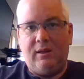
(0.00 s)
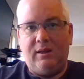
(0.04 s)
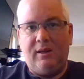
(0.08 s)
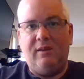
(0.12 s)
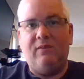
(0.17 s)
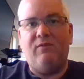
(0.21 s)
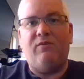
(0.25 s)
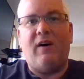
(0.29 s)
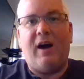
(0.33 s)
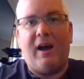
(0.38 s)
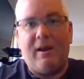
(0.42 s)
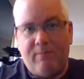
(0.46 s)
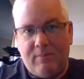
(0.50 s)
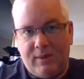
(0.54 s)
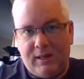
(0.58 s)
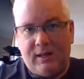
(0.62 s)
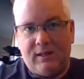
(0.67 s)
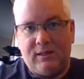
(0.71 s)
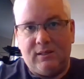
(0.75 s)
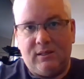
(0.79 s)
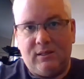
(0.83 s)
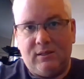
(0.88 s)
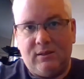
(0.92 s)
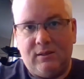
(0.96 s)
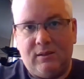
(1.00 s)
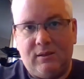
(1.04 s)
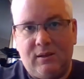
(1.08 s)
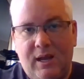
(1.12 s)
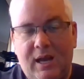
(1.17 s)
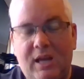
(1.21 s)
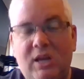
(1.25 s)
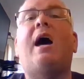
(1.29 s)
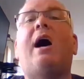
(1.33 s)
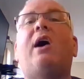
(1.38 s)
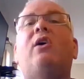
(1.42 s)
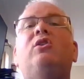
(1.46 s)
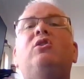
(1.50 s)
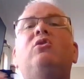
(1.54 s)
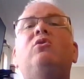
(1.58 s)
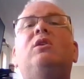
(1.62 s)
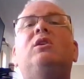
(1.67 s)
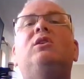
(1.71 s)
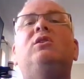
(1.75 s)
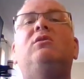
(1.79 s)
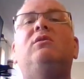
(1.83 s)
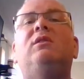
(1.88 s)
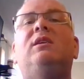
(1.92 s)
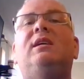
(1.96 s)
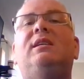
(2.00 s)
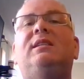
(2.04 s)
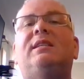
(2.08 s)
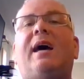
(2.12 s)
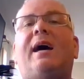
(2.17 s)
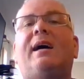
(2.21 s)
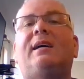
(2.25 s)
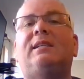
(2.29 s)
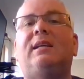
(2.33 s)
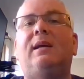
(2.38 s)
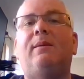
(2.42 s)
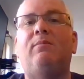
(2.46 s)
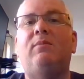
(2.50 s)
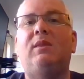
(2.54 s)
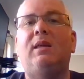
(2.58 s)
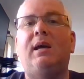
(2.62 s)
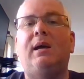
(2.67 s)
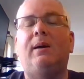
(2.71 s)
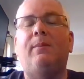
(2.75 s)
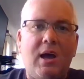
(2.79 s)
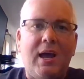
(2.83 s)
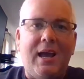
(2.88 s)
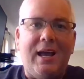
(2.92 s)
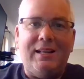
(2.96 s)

in five minutes and how you can do the exact same thing.